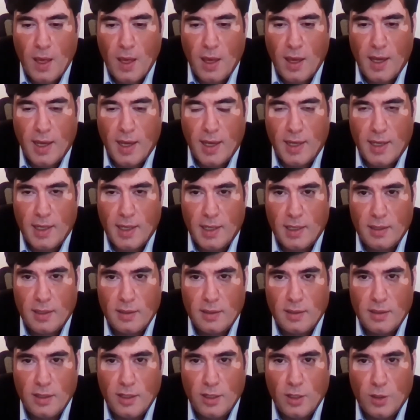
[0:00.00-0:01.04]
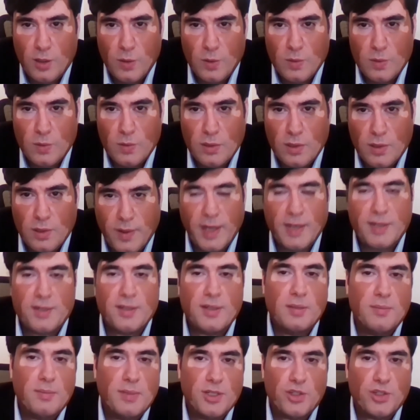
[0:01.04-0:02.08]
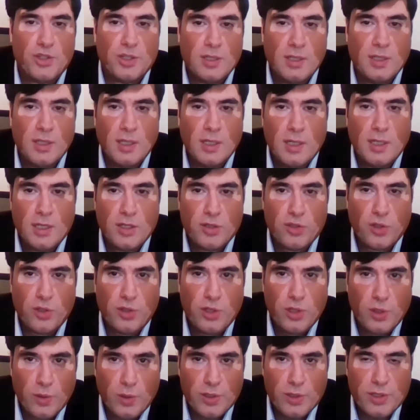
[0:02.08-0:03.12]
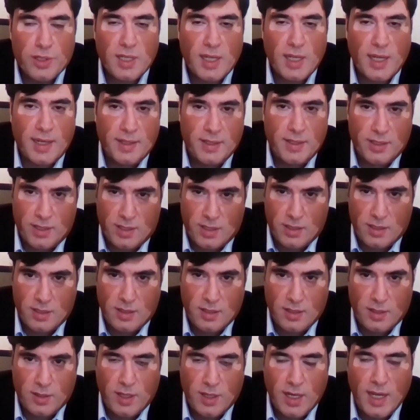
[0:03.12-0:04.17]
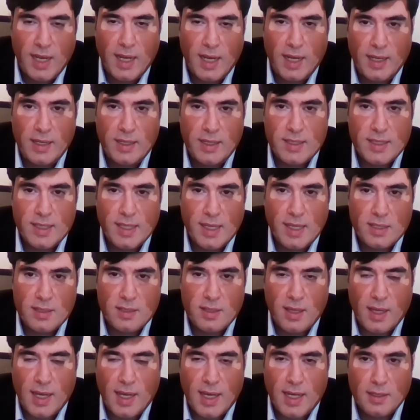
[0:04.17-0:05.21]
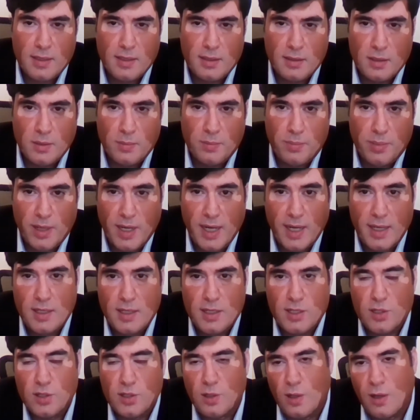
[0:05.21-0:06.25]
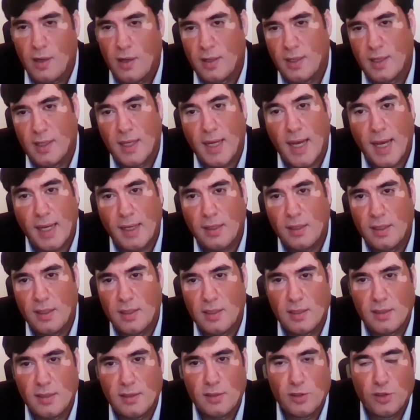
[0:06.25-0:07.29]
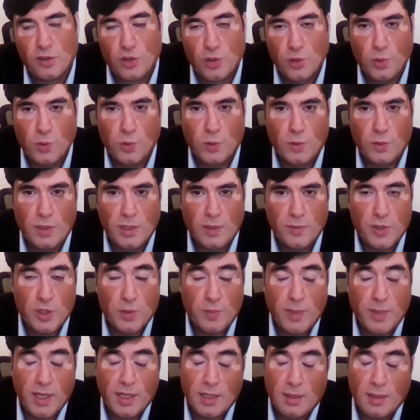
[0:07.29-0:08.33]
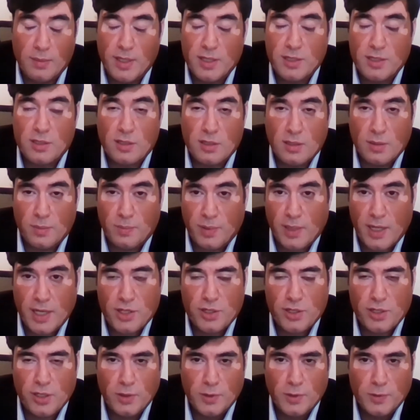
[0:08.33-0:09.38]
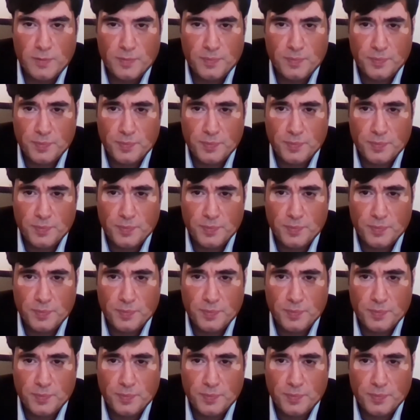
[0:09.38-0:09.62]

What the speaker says: and creates an image. So neuroscience today says that the brain is not an analytical tool, which may come as a surprise to you.